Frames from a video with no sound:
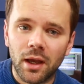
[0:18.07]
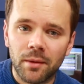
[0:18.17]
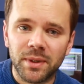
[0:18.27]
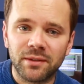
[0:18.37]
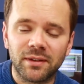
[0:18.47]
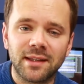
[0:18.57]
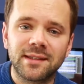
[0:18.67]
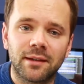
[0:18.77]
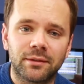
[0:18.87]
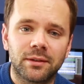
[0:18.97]
a B flat
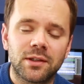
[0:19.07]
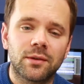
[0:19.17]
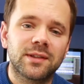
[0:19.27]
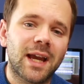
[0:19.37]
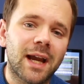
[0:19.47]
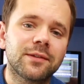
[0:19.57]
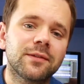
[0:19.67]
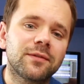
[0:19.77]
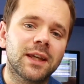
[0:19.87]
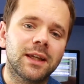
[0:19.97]
7 so it's
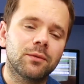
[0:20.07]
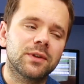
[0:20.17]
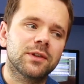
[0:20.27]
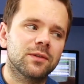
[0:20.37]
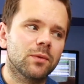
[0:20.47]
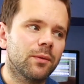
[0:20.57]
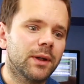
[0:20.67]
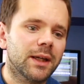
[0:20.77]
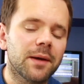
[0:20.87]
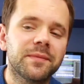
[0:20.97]
out of key which is why
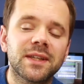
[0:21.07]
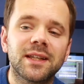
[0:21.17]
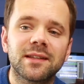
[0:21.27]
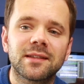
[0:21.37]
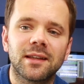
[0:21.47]
when it comes in it's,